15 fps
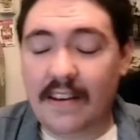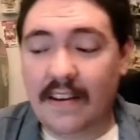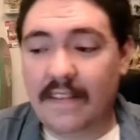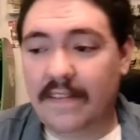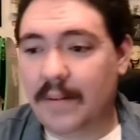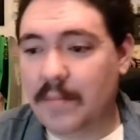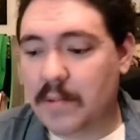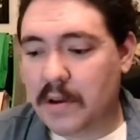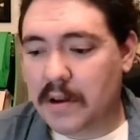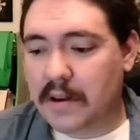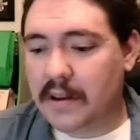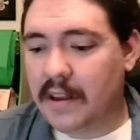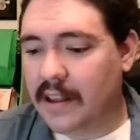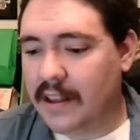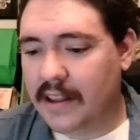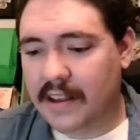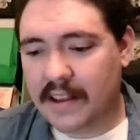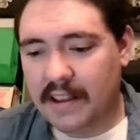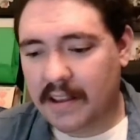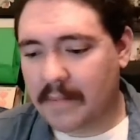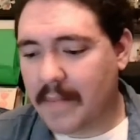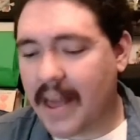From a
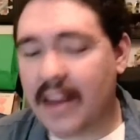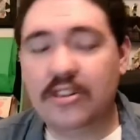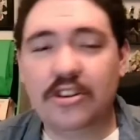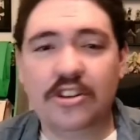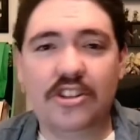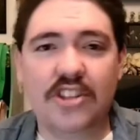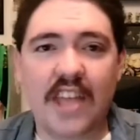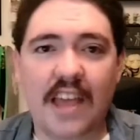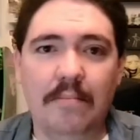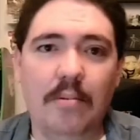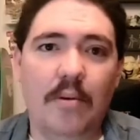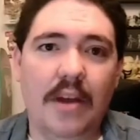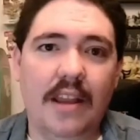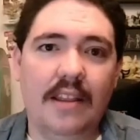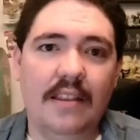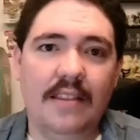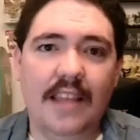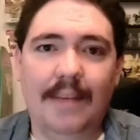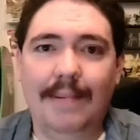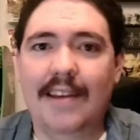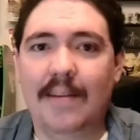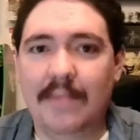manager's standpoint, they'd be
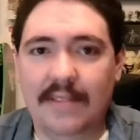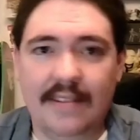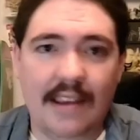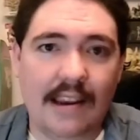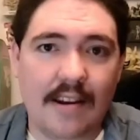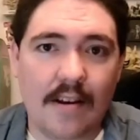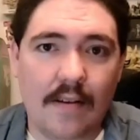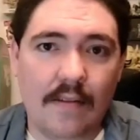dumb to say no.